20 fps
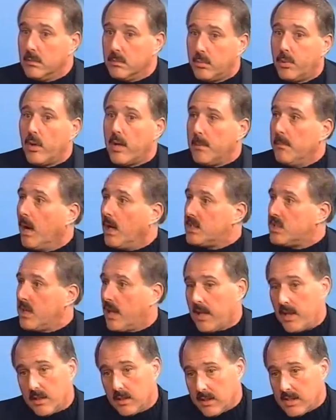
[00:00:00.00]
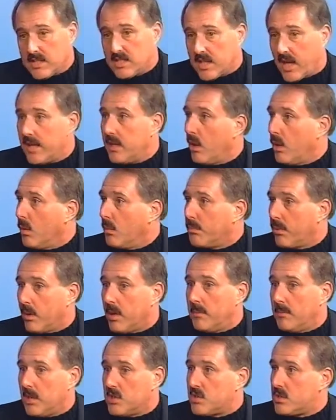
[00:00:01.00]
pretty much at least I know
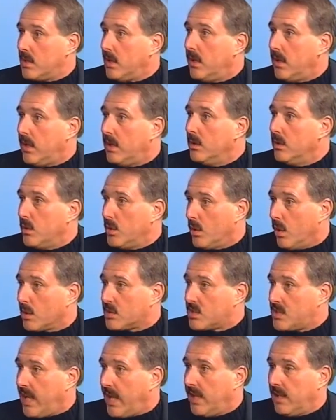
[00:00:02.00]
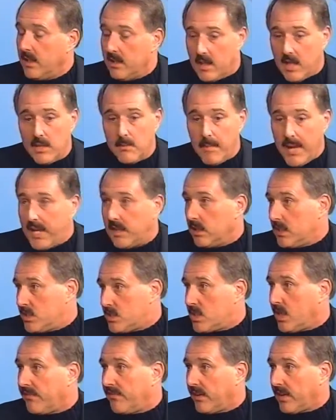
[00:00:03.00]
pretty much in New York State and, and mainly
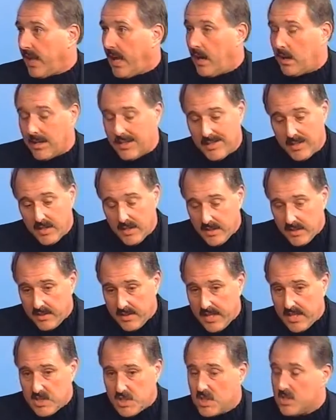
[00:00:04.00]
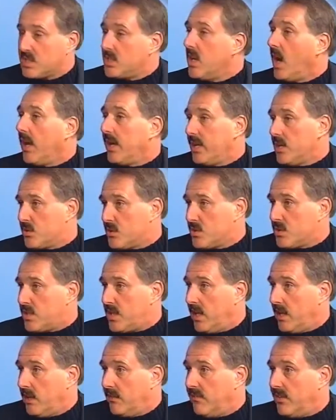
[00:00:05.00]
Suffolk County mm they're just not
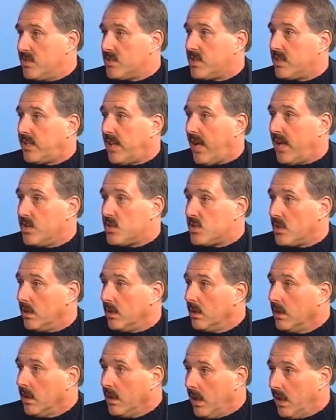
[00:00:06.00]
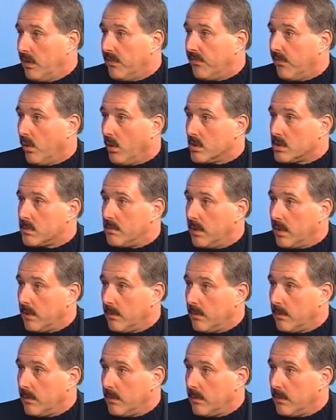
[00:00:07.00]
interested in visitation enforcement